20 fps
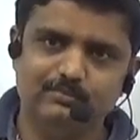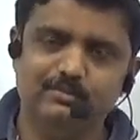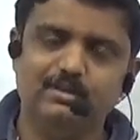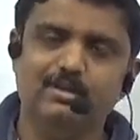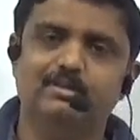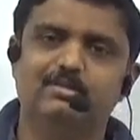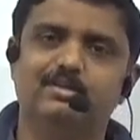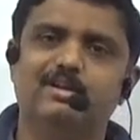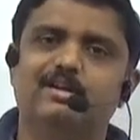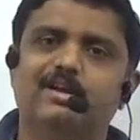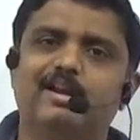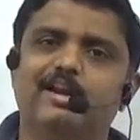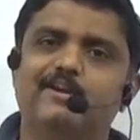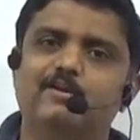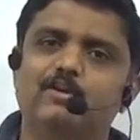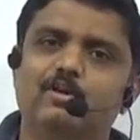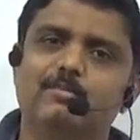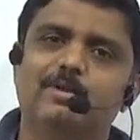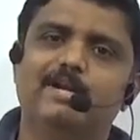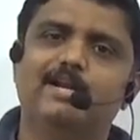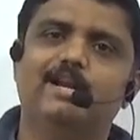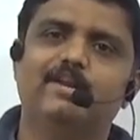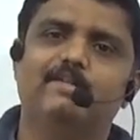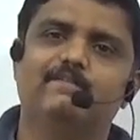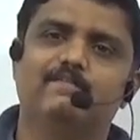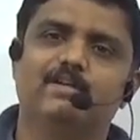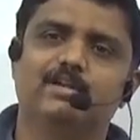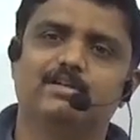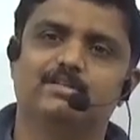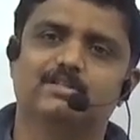the trigonometric
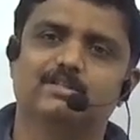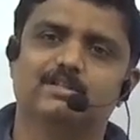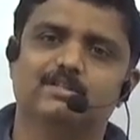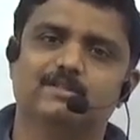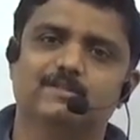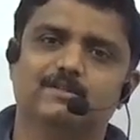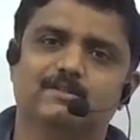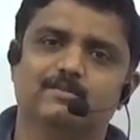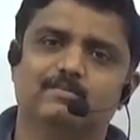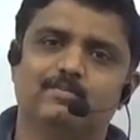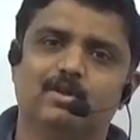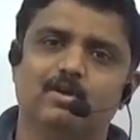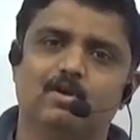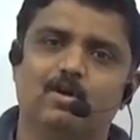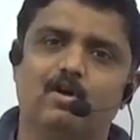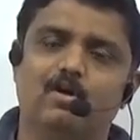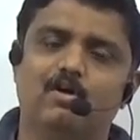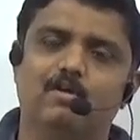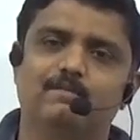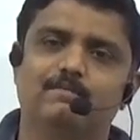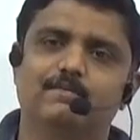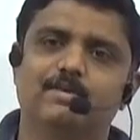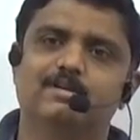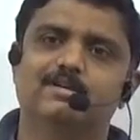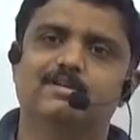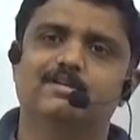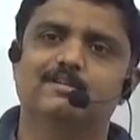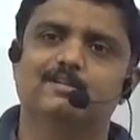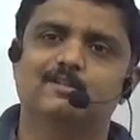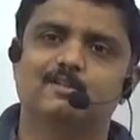functions of
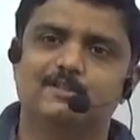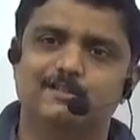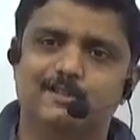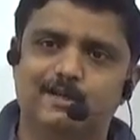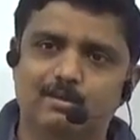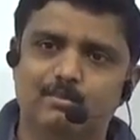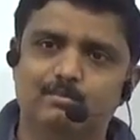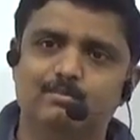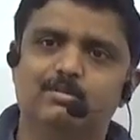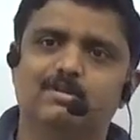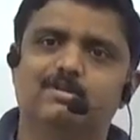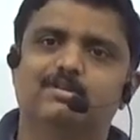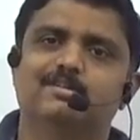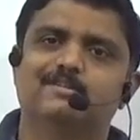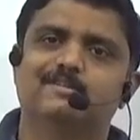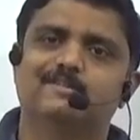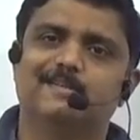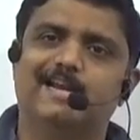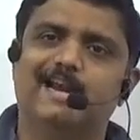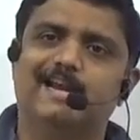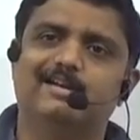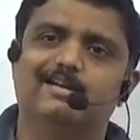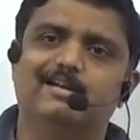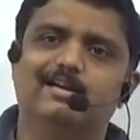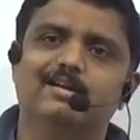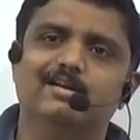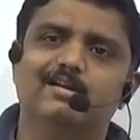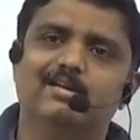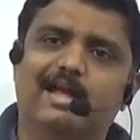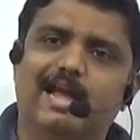some
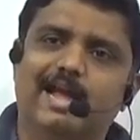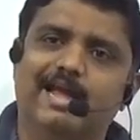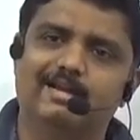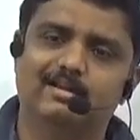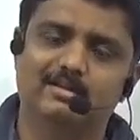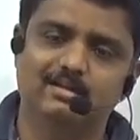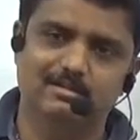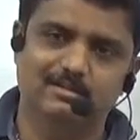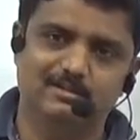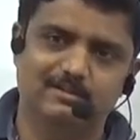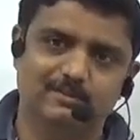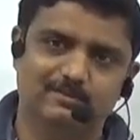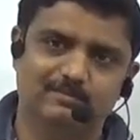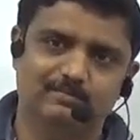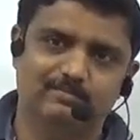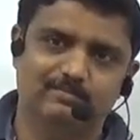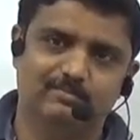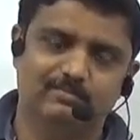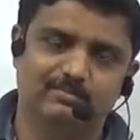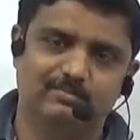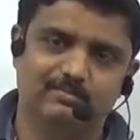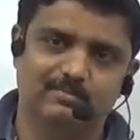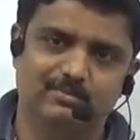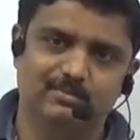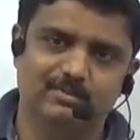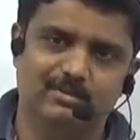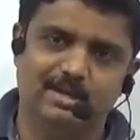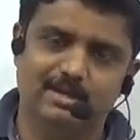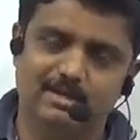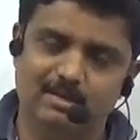standard angles.
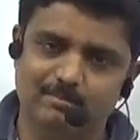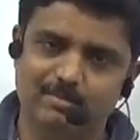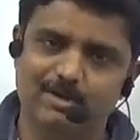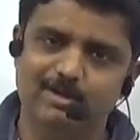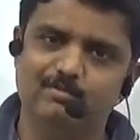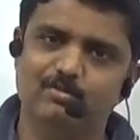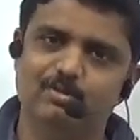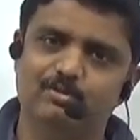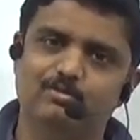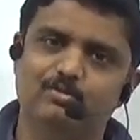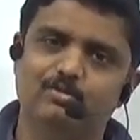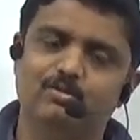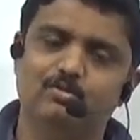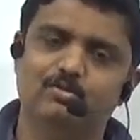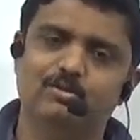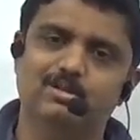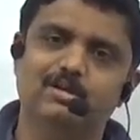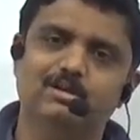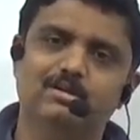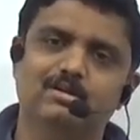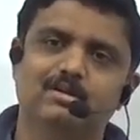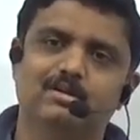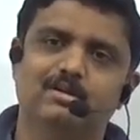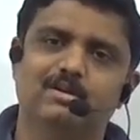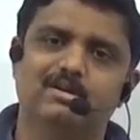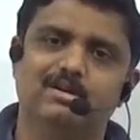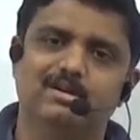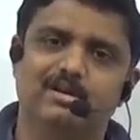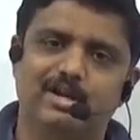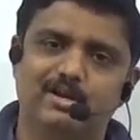I repeat, we should know the
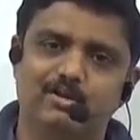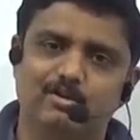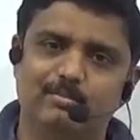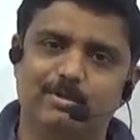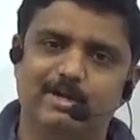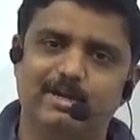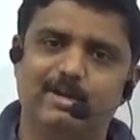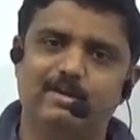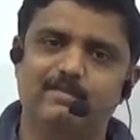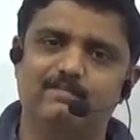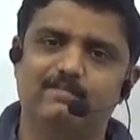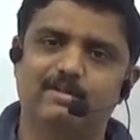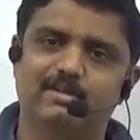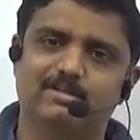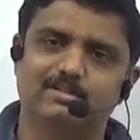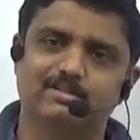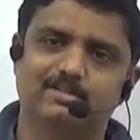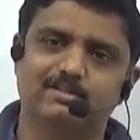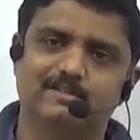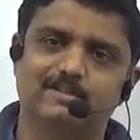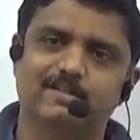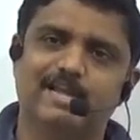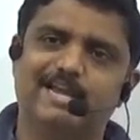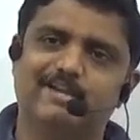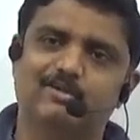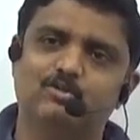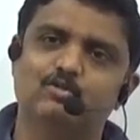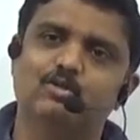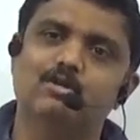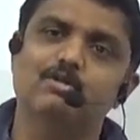trigonometric functions, the
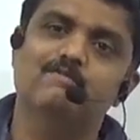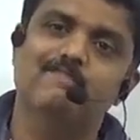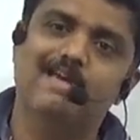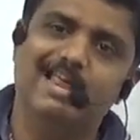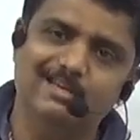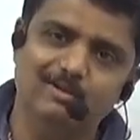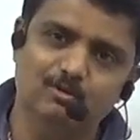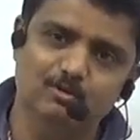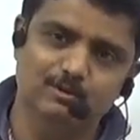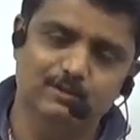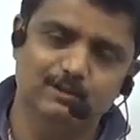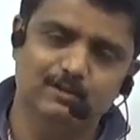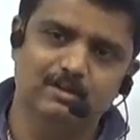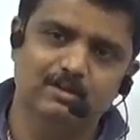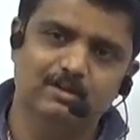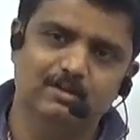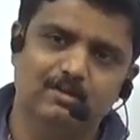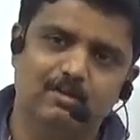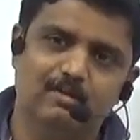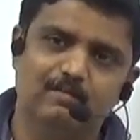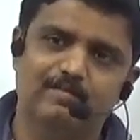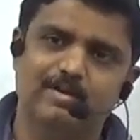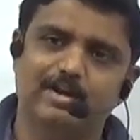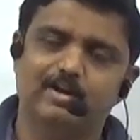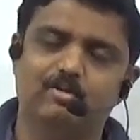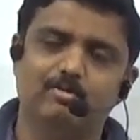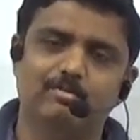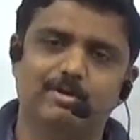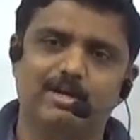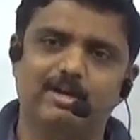actual values of
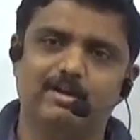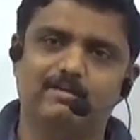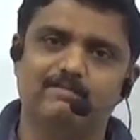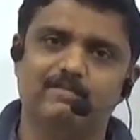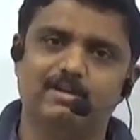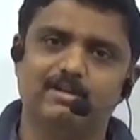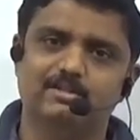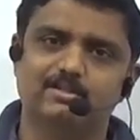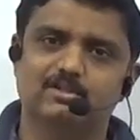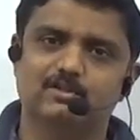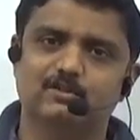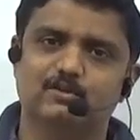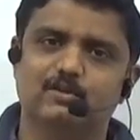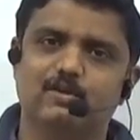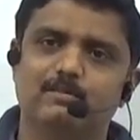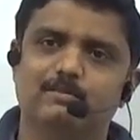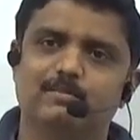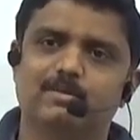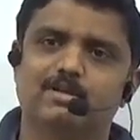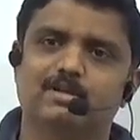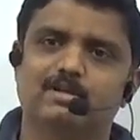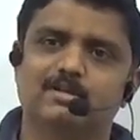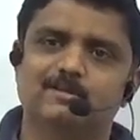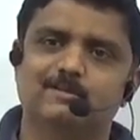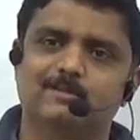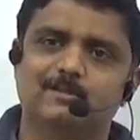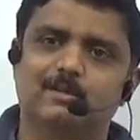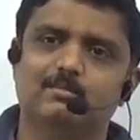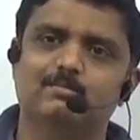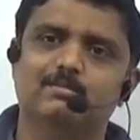trigonometric functions of
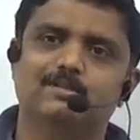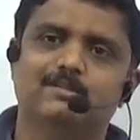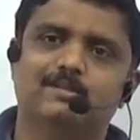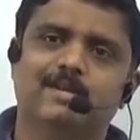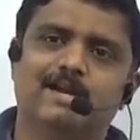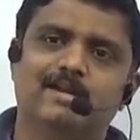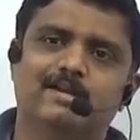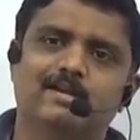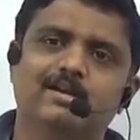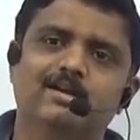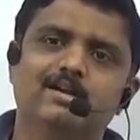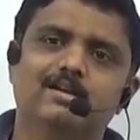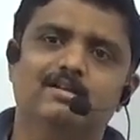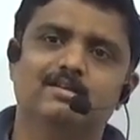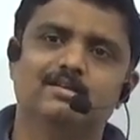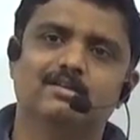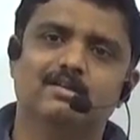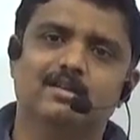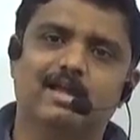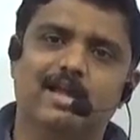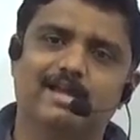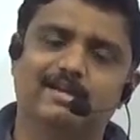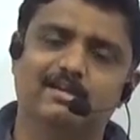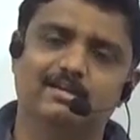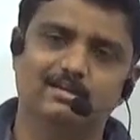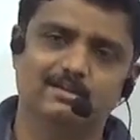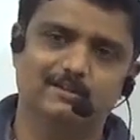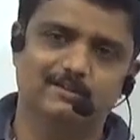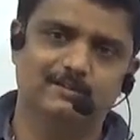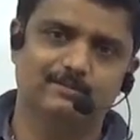some standard
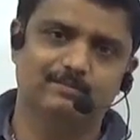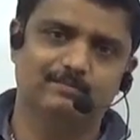angles.